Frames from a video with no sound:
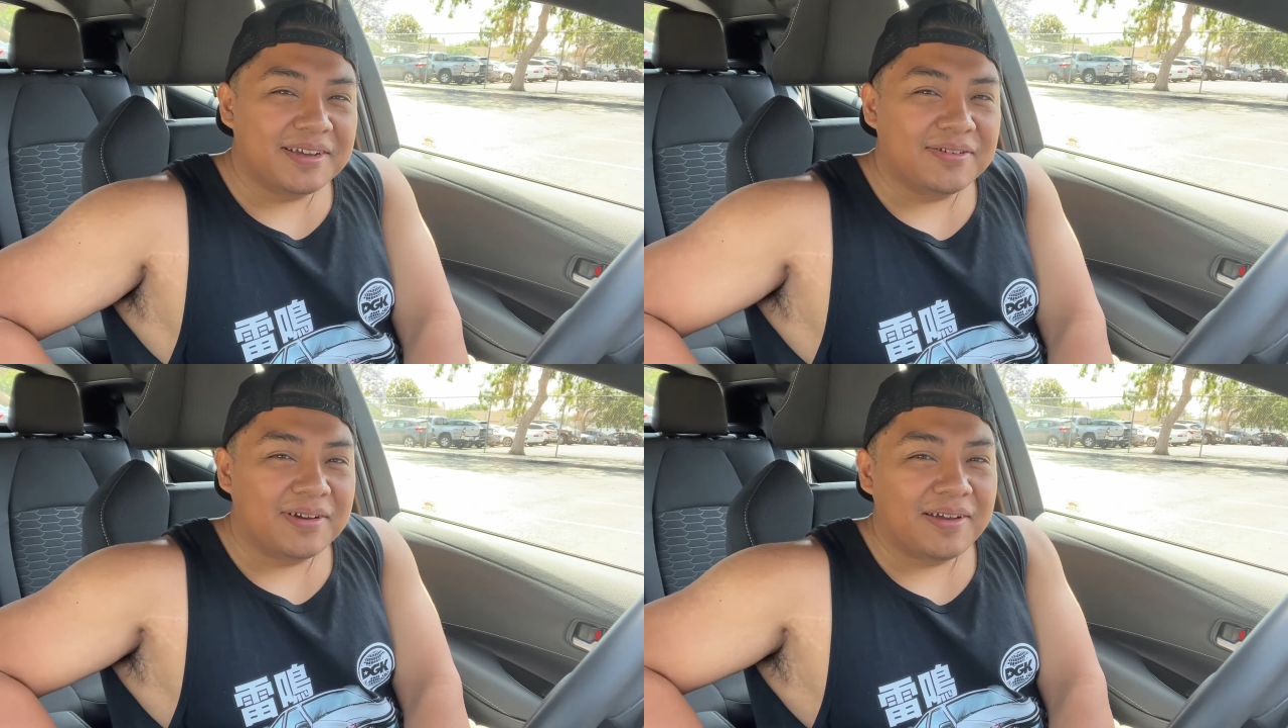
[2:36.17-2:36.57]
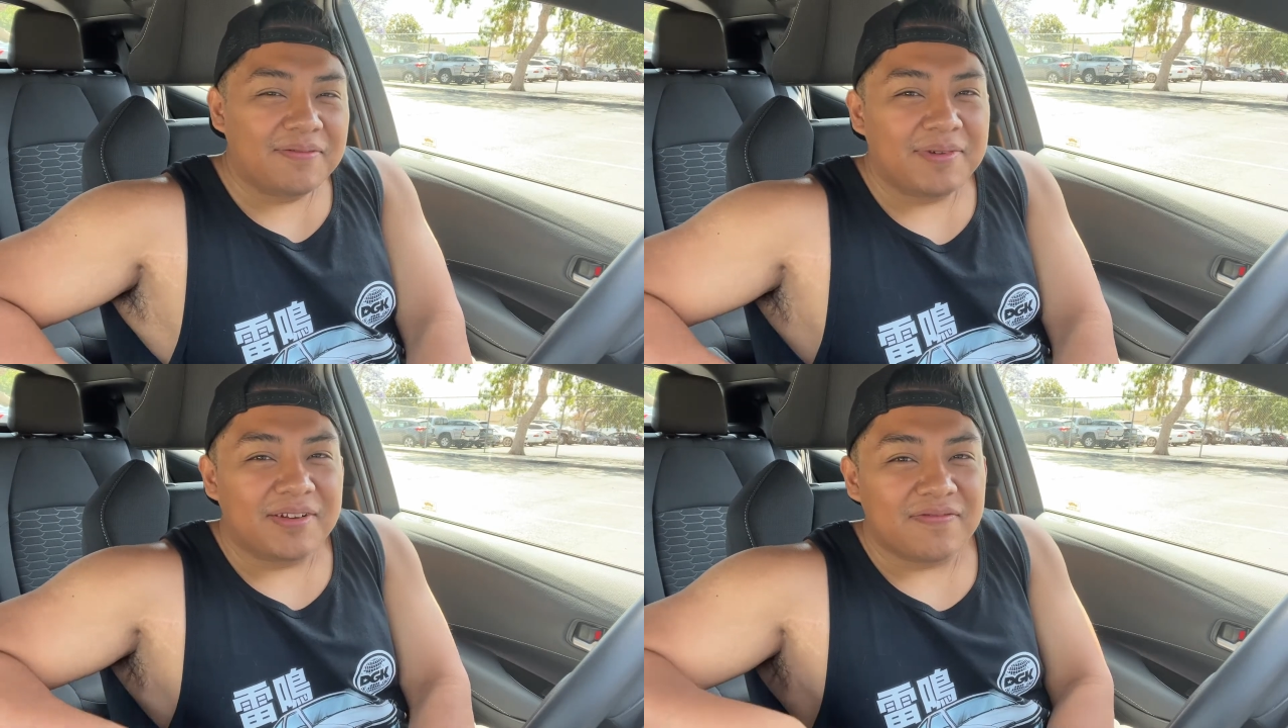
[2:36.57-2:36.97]
I know I
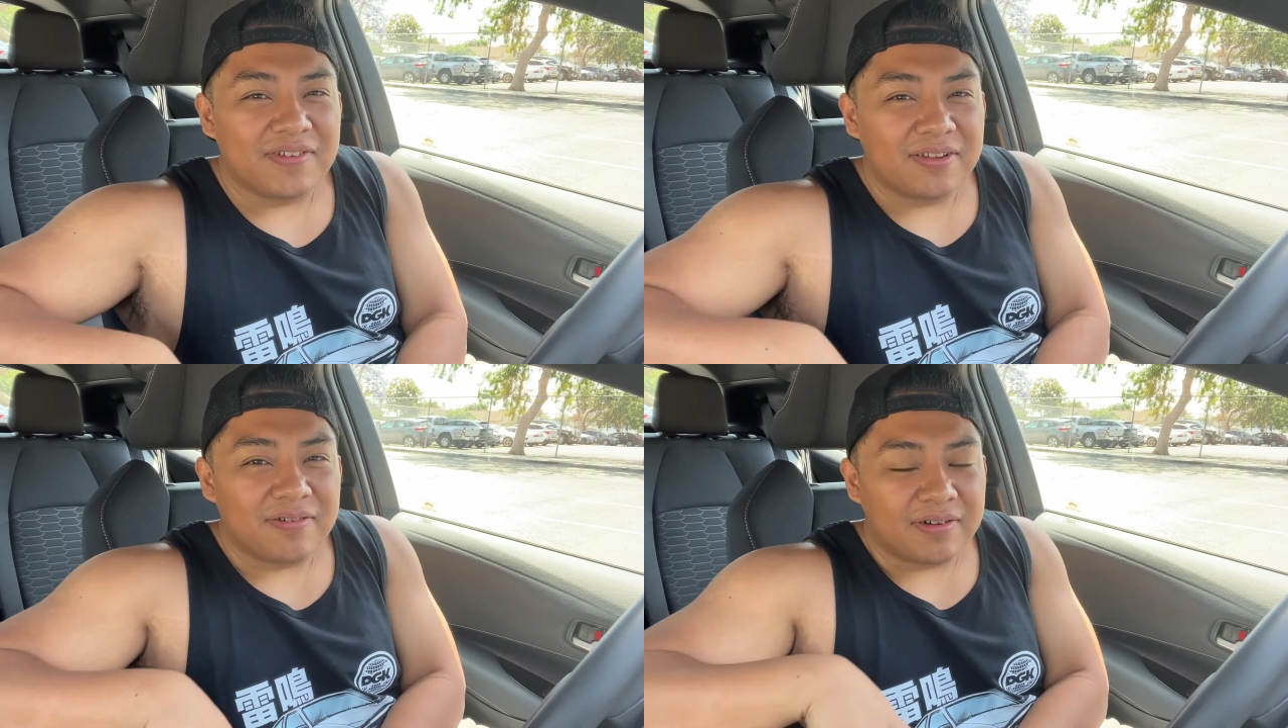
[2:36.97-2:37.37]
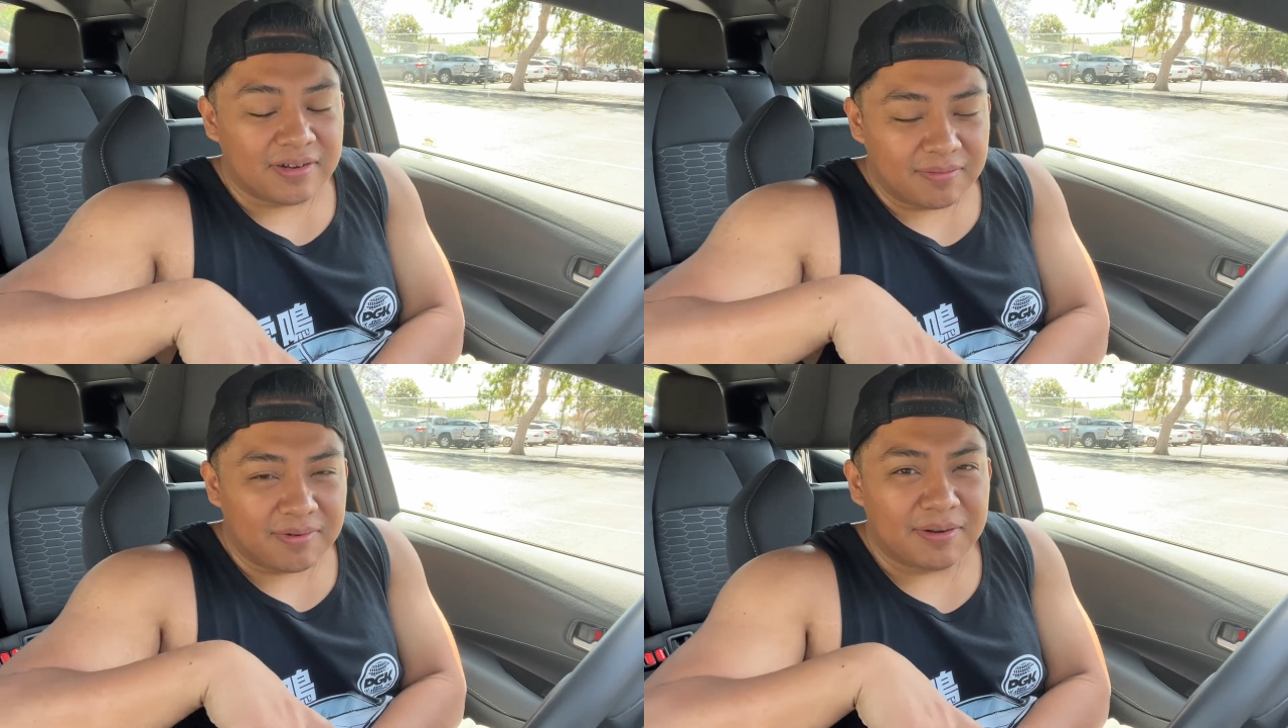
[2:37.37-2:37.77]
haven't made a video on
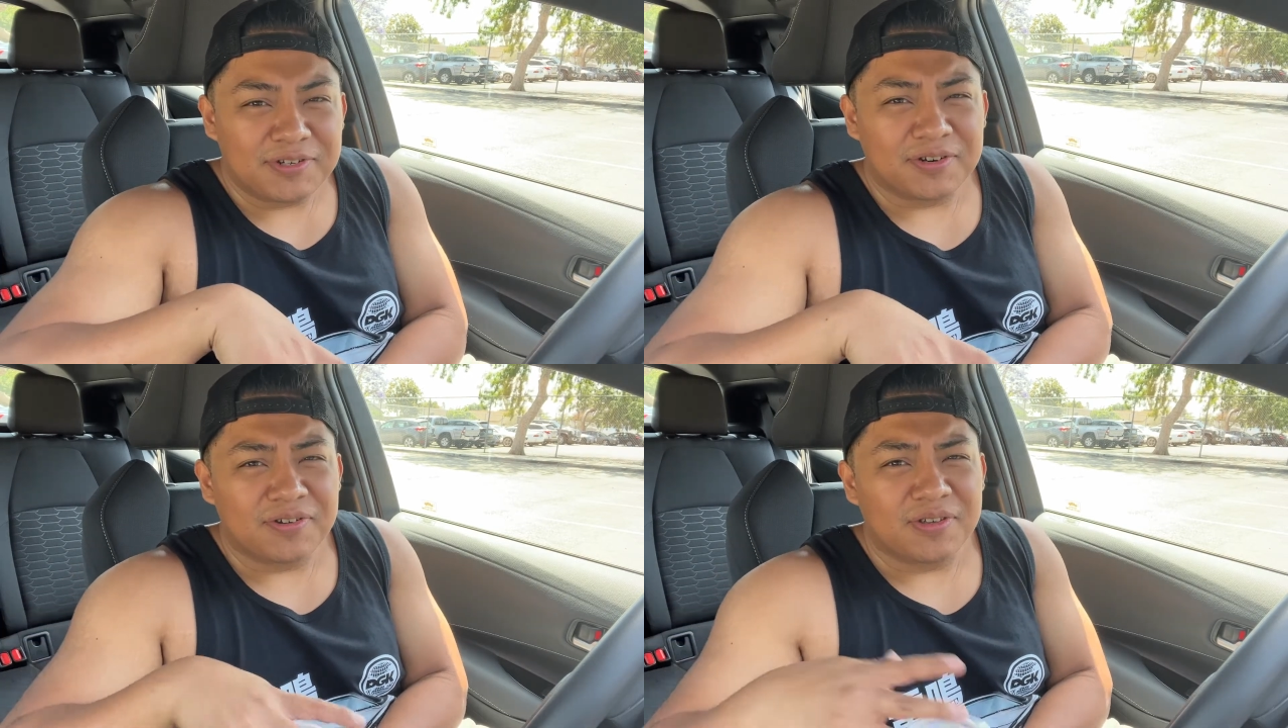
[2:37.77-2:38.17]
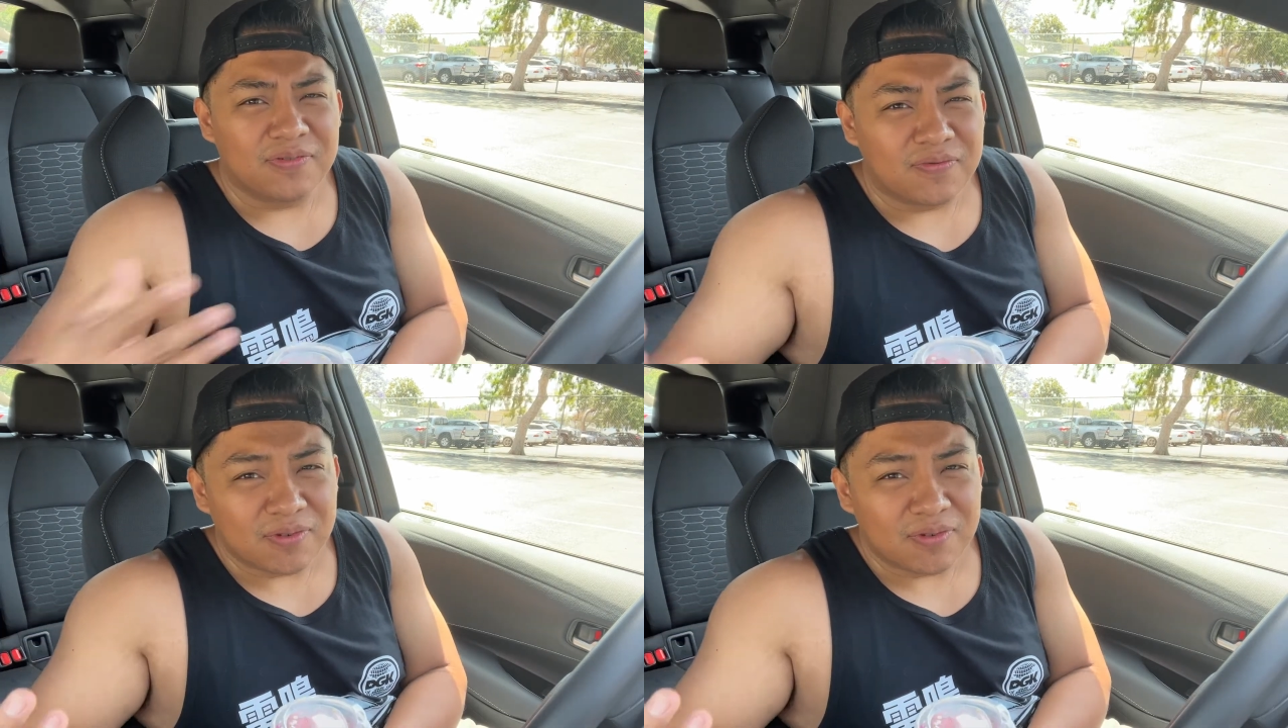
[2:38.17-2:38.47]
it, but I'm sure you've